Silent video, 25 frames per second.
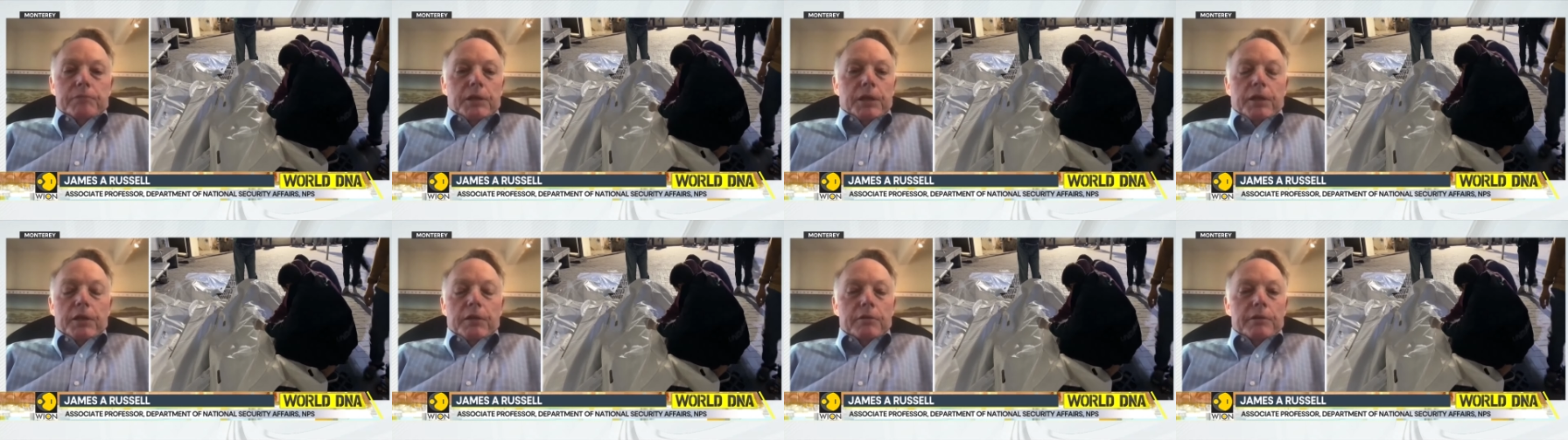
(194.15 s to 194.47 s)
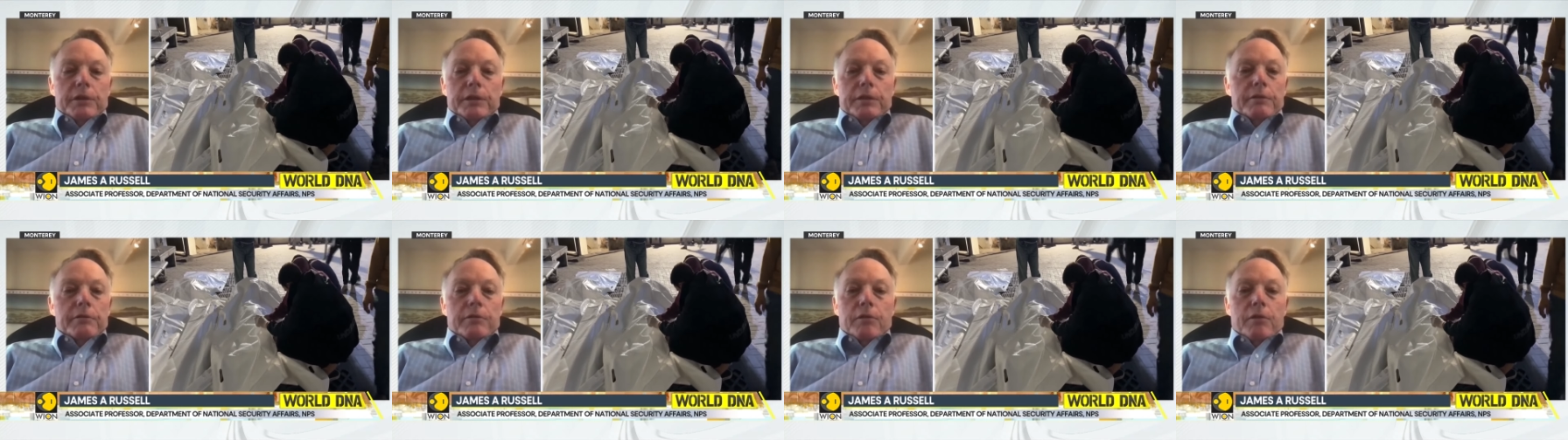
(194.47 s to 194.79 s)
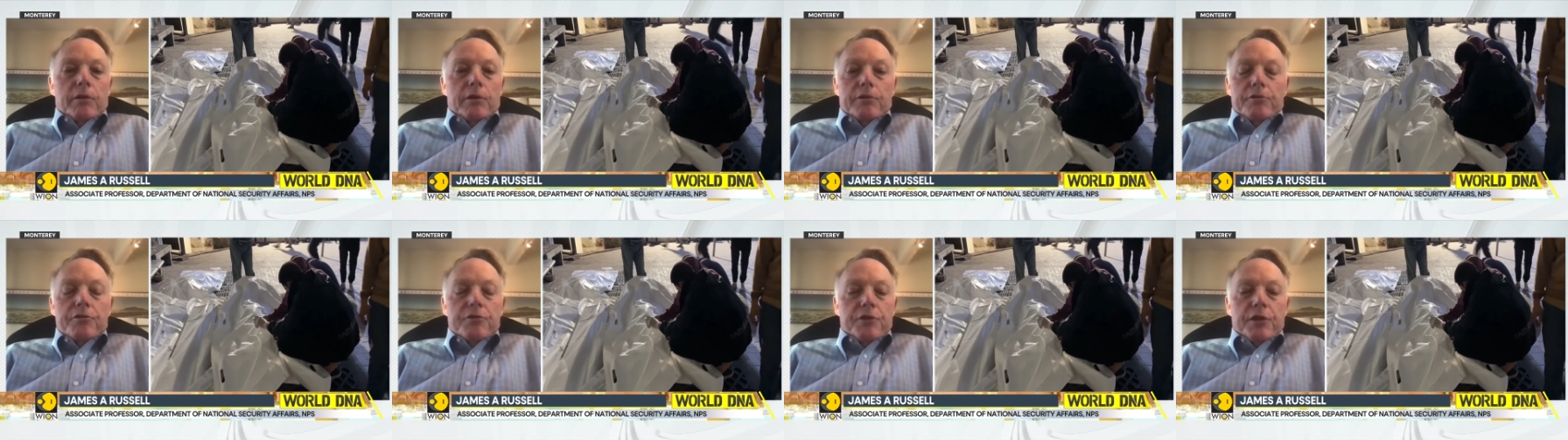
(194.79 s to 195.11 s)
killing,
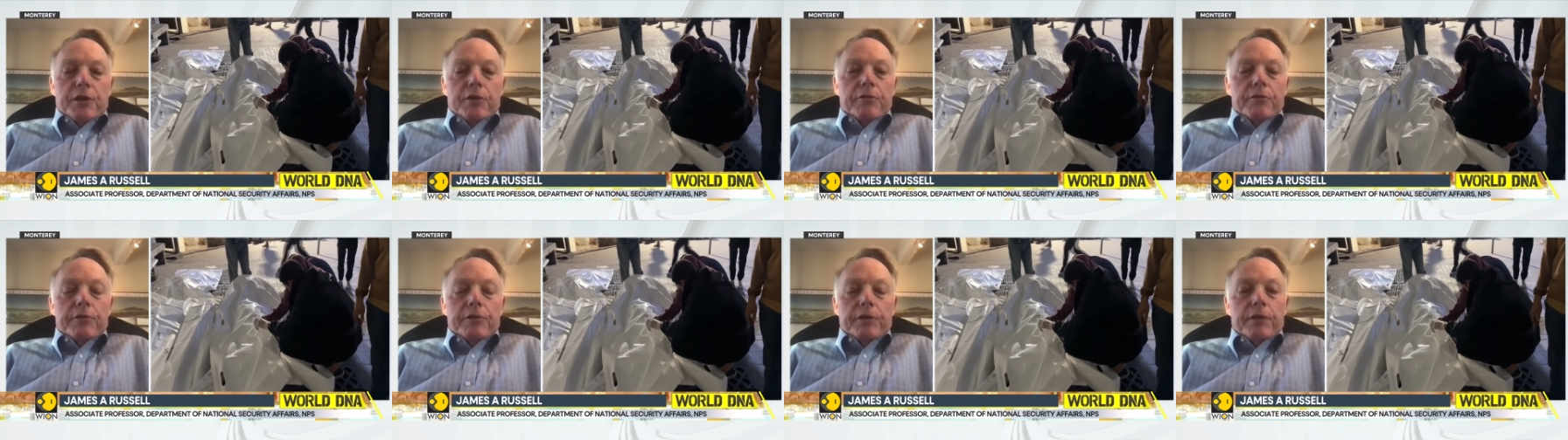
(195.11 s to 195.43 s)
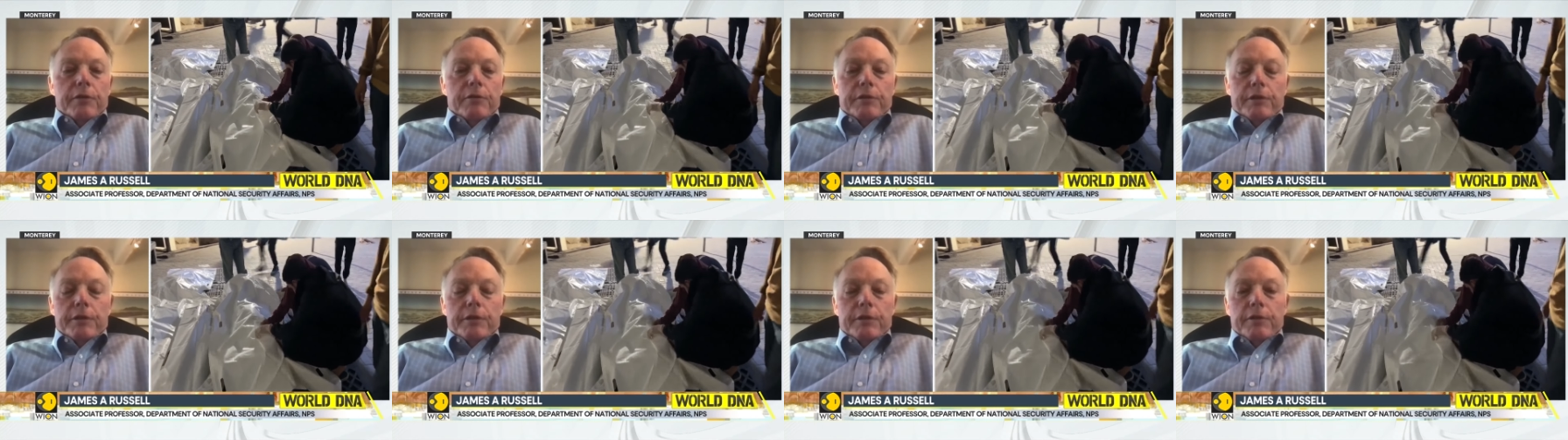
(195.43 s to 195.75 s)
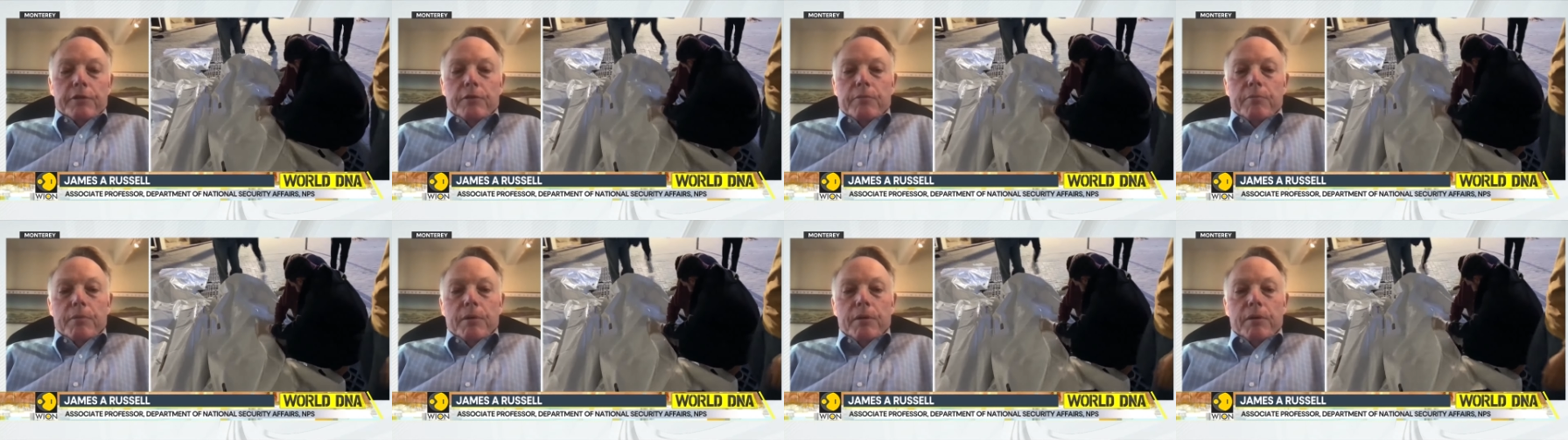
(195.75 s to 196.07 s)
large-scale killing
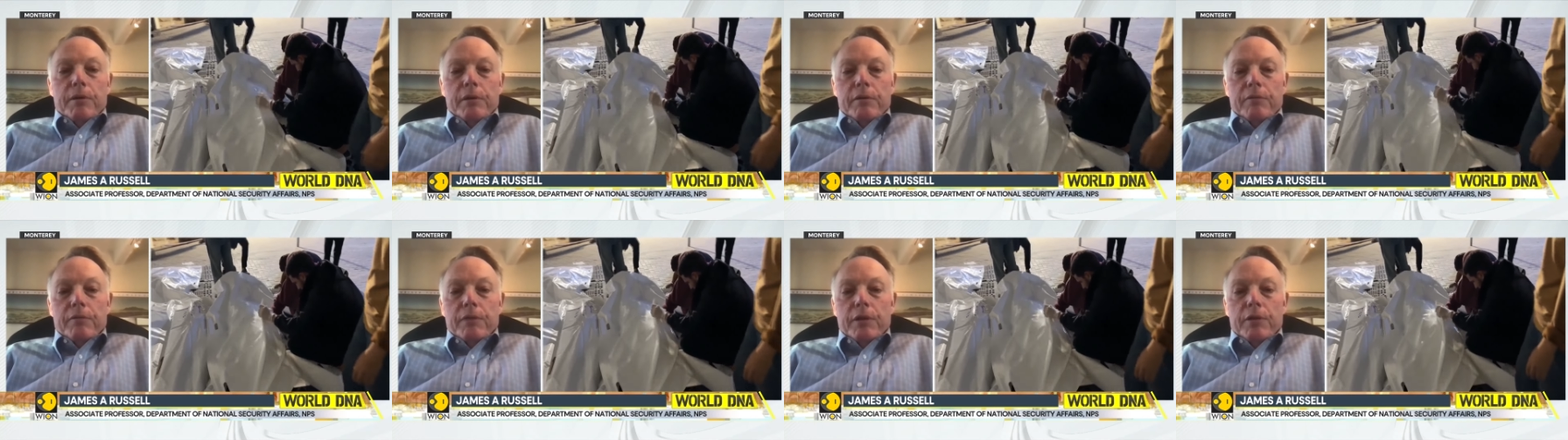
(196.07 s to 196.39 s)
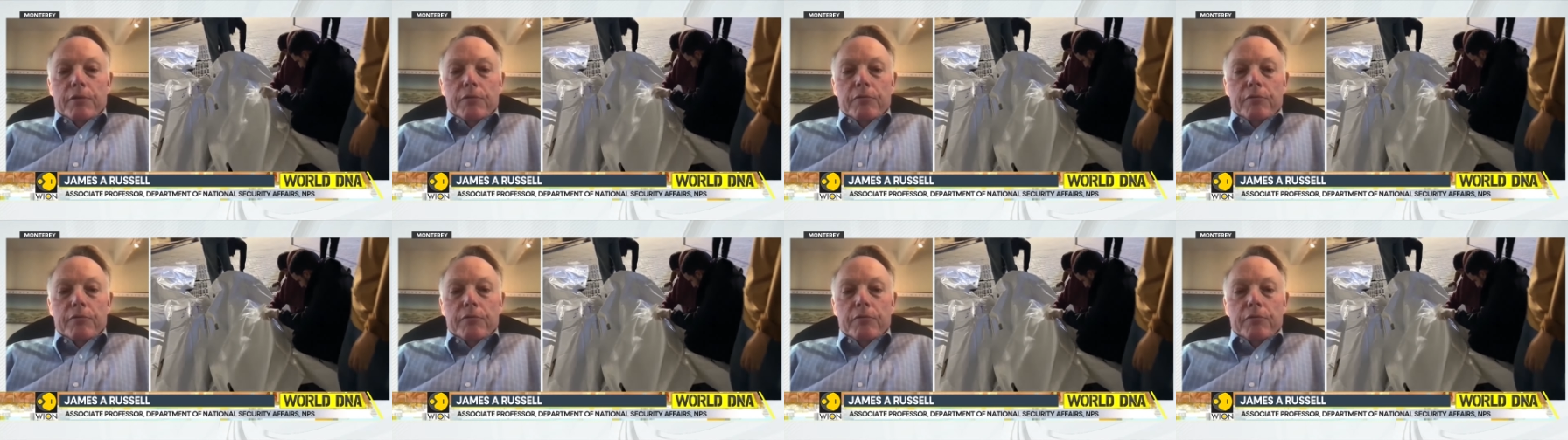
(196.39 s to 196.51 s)
on the part of the